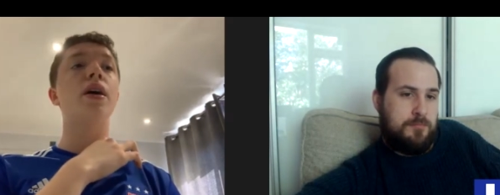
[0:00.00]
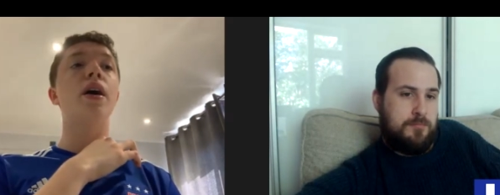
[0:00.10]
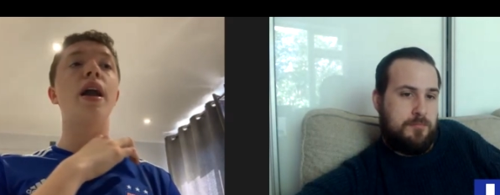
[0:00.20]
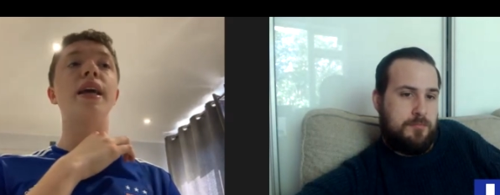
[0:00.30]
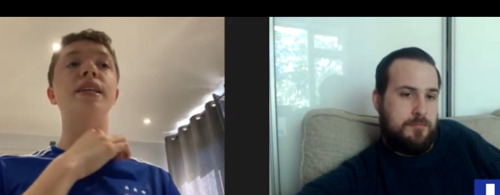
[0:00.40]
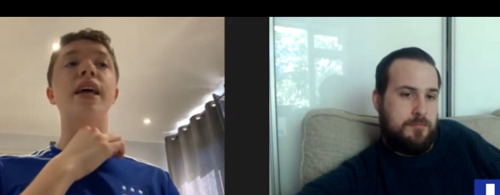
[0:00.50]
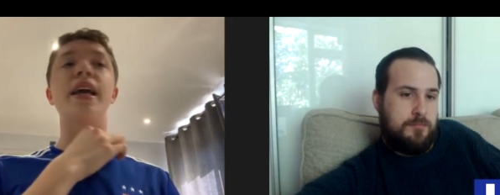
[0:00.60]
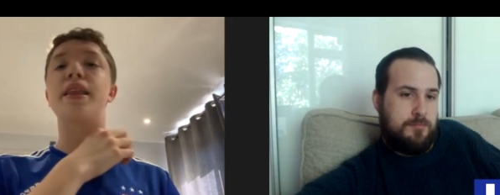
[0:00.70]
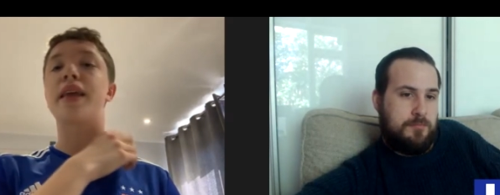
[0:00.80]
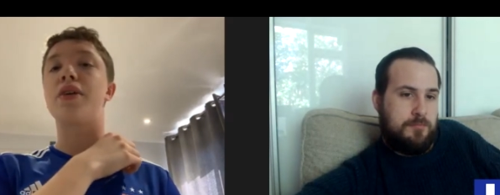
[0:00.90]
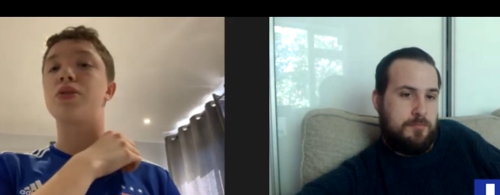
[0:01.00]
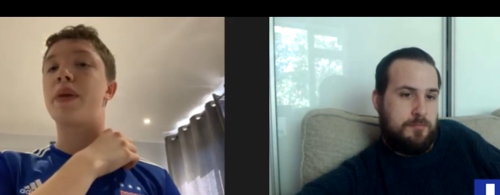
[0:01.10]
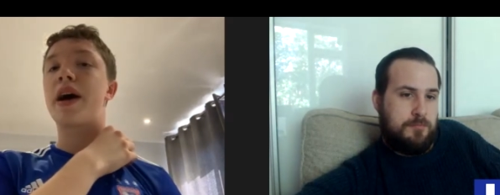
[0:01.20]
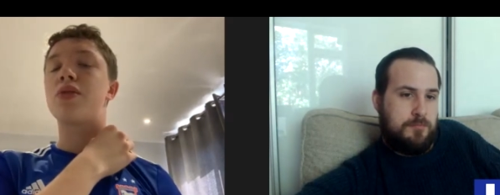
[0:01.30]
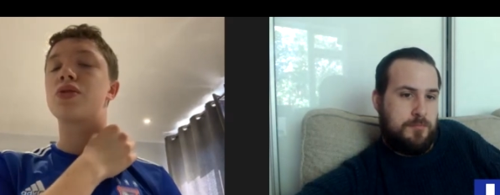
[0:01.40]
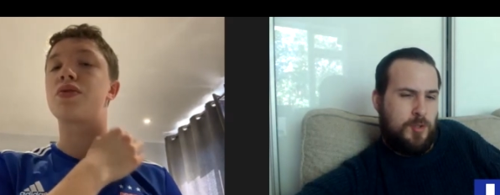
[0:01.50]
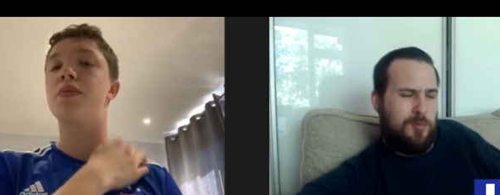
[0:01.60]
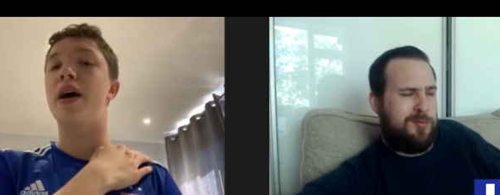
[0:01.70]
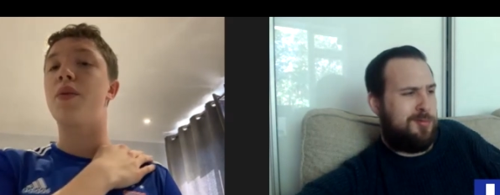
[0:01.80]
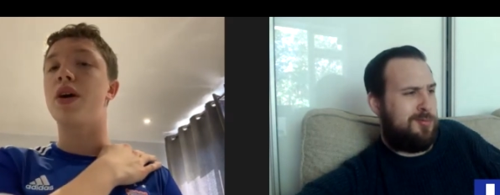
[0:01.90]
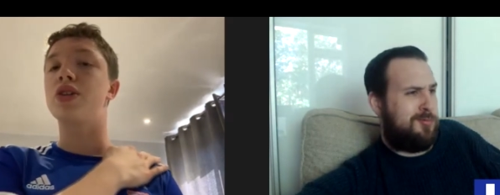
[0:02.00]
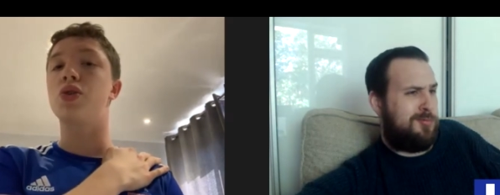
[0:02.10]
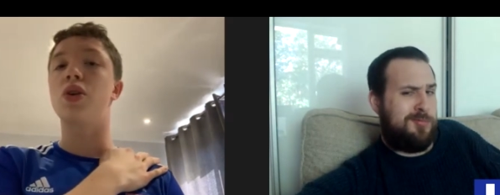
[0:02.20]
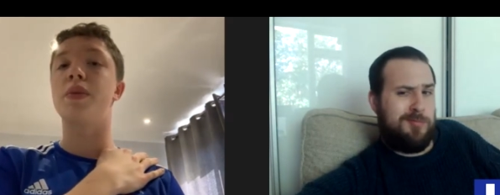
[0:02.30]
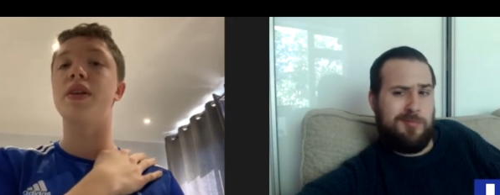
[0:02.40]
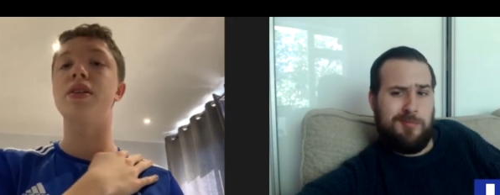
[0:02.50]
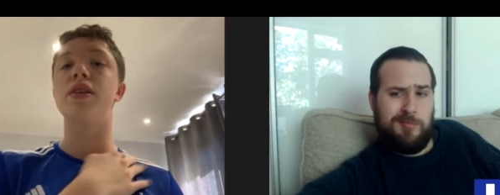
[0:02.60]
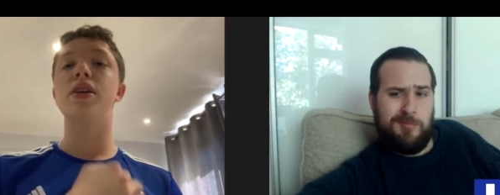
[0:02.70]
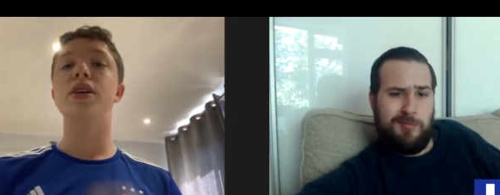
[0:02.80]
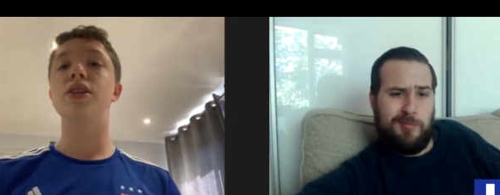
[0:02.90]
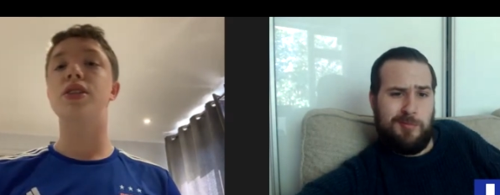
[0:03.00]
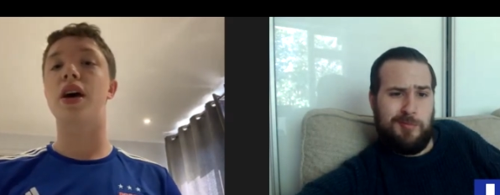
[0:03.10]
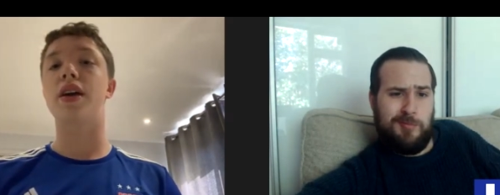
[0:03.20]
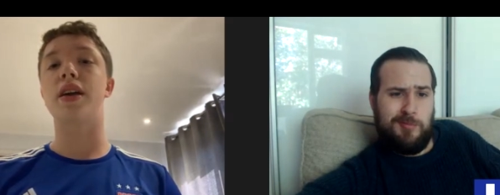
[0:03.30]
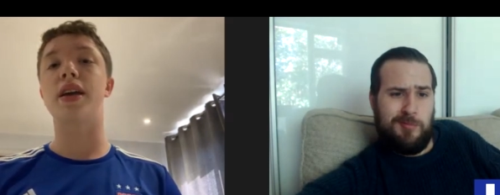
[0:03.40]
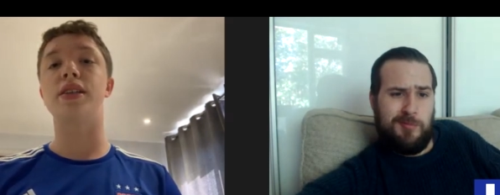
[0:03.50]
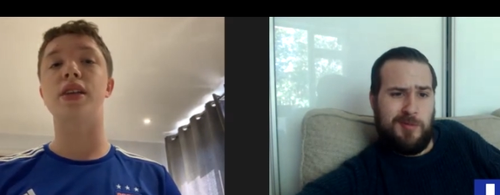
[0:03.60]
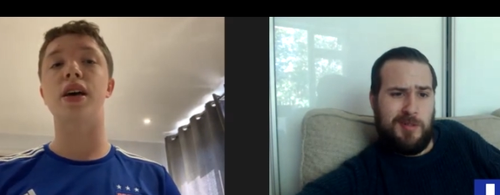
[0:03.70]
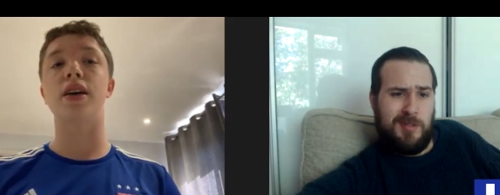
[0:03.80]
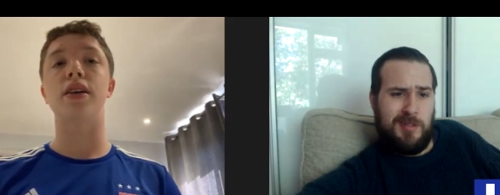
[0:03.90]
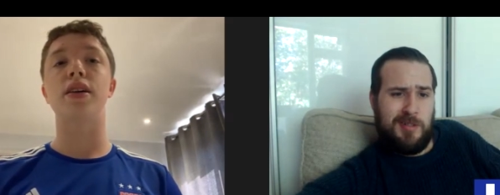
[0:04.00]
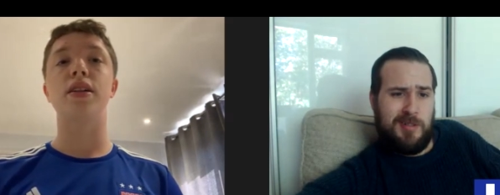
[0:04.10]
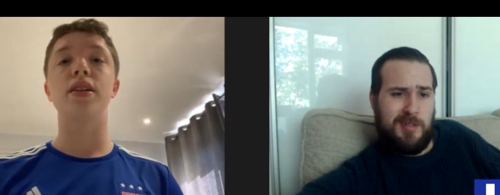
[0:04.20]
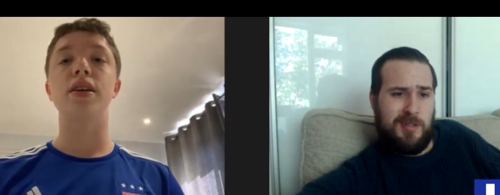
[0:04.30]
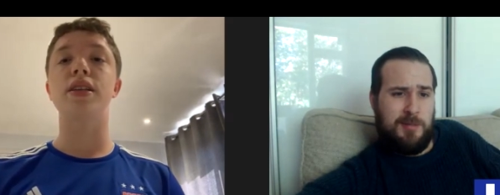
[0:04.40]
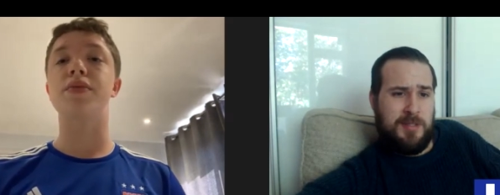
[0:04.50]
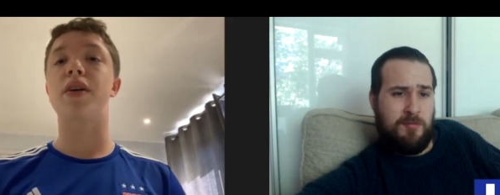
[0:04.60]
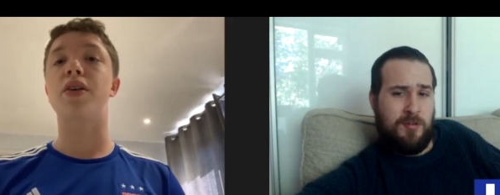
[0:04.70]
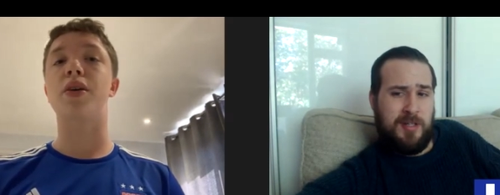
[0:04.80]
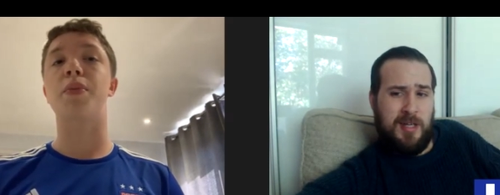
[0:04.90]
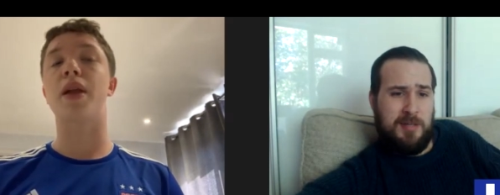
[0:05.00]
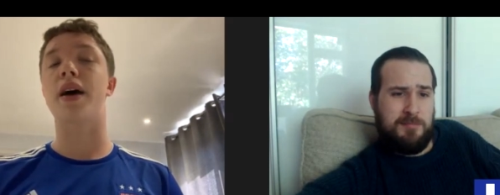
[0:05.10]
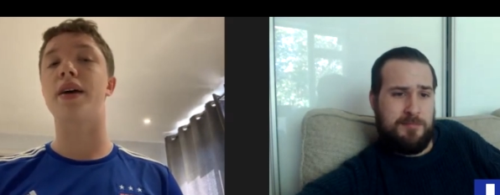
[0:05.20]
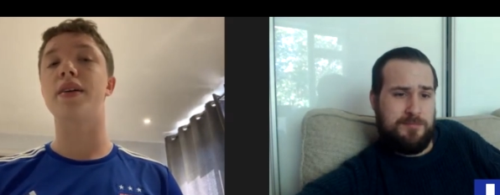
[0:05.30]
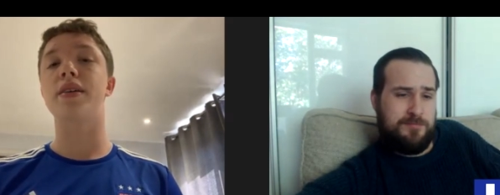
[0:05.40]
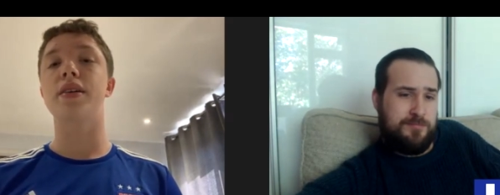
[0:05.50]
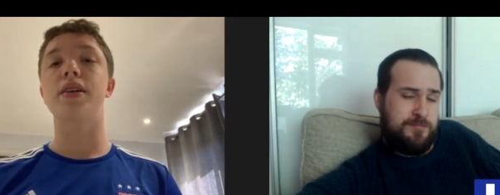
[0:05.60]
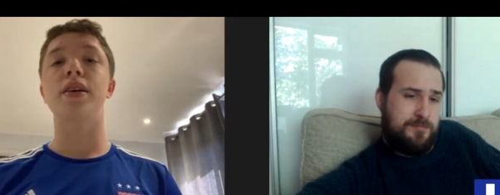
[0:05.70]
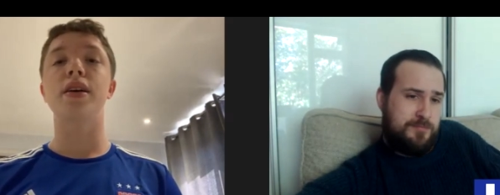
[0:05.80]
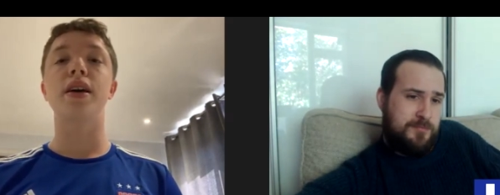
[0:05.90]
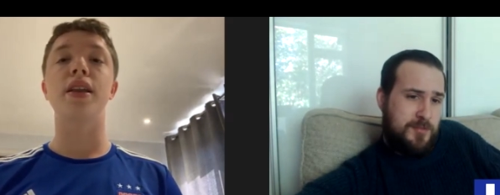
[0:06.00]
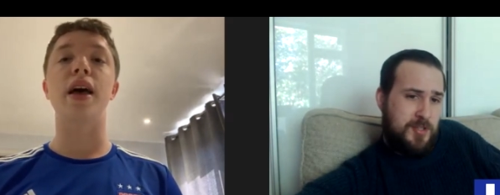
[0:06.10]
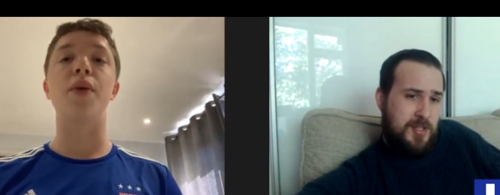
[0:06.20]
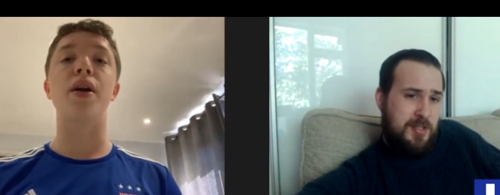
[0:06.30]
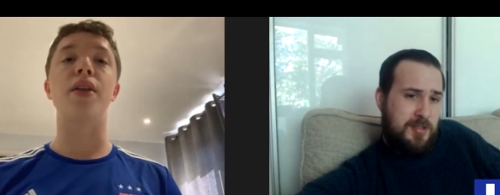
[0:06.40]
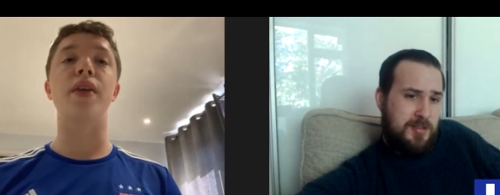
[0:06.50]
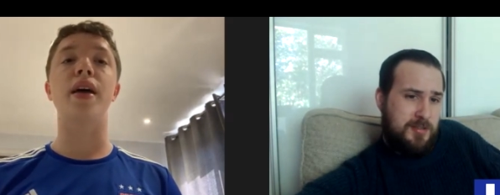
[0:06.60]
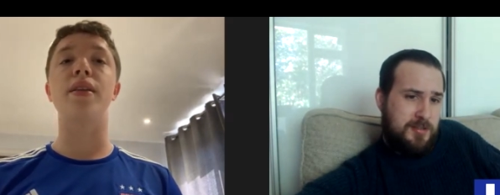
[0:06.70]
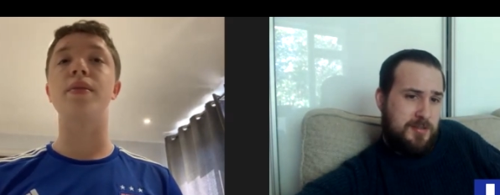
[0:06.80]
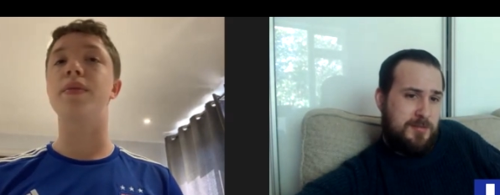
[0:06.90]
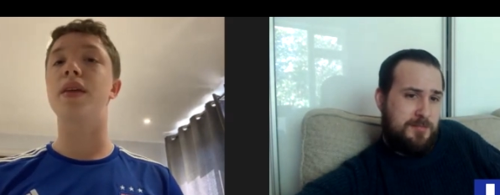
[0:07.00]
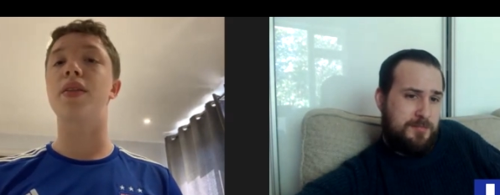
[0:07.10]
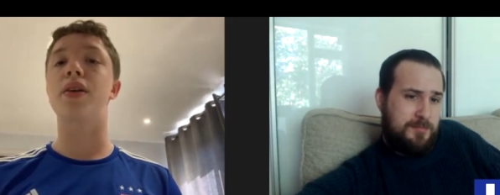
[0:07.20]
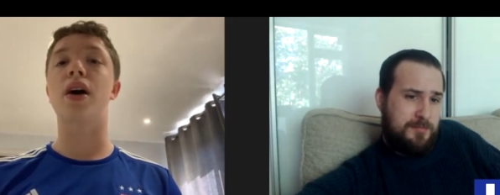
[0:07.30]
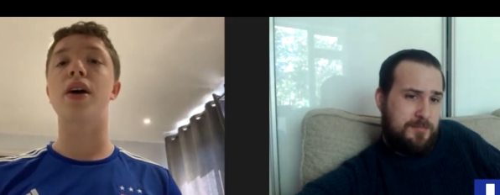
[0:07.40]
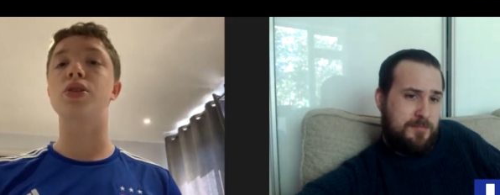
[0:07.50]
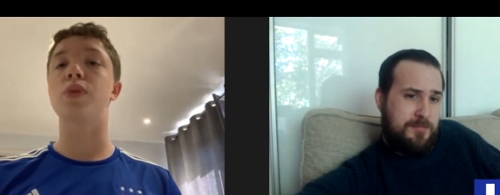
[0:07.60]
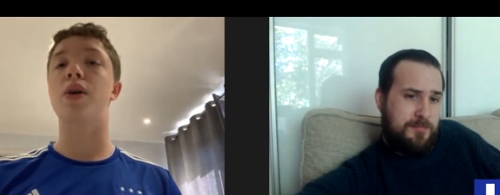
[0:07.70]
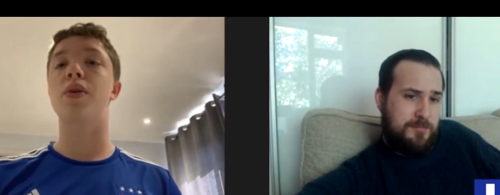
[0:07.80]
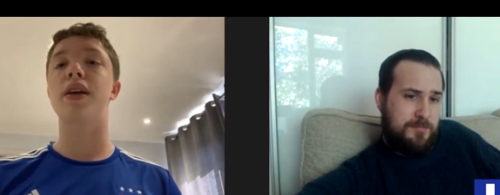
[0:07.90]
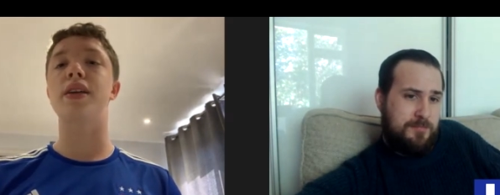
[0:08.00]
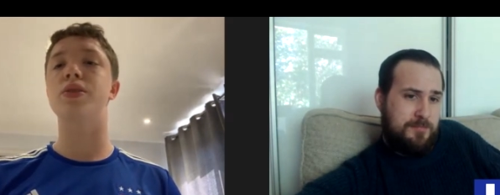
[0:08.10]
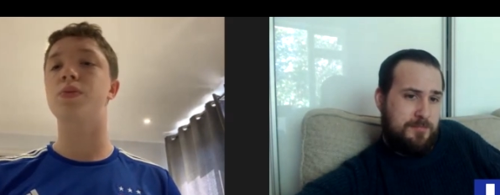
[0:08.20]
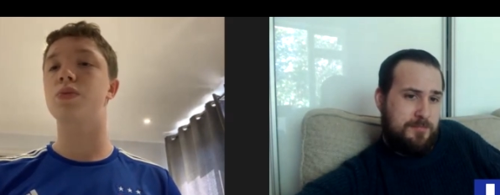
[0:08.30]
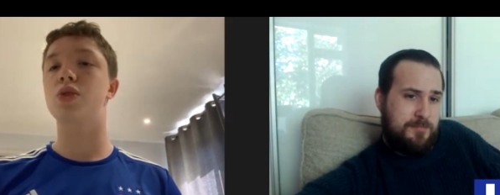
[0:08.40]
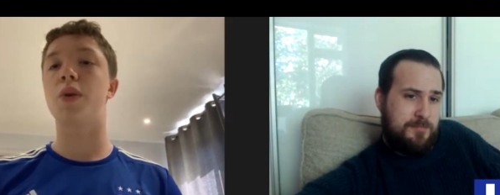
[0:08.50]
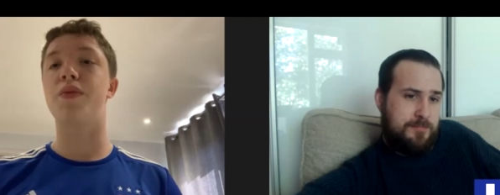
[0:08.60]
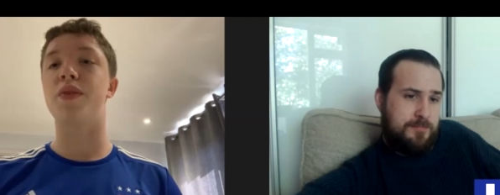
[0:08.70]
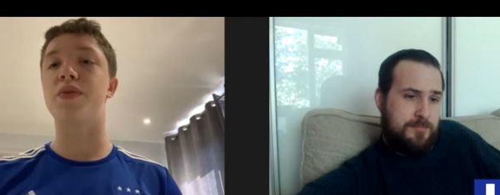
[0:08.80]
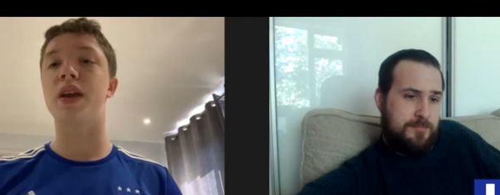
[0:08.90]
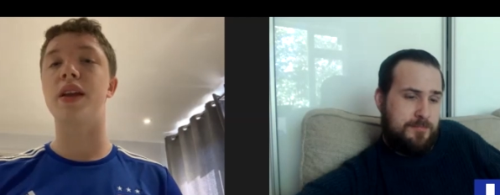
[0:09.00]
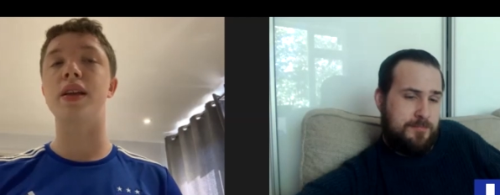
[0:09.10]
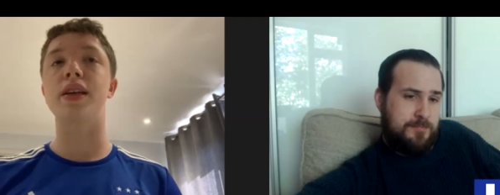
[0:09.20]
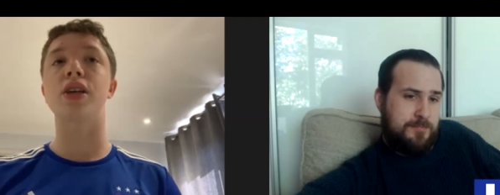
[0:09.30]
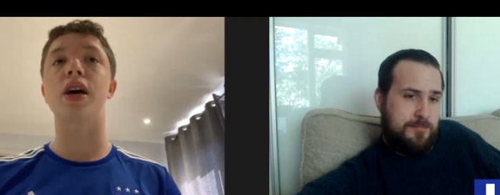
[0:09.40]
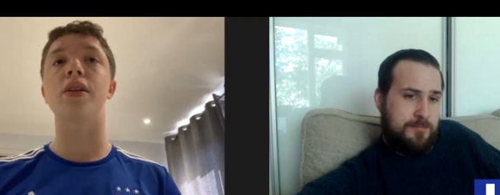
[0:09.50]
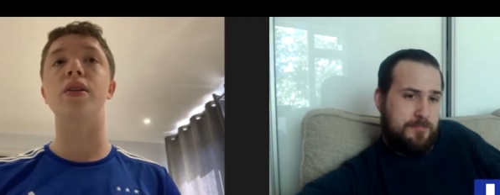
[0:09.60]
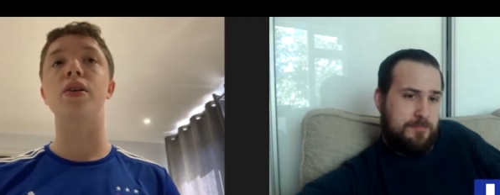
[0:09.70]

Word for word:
Speaker 1: at least eighty thousand pounds from that one tournament. So he's a he's a very good player in that one. And then the other guy as well, he's top fifteen. He's earned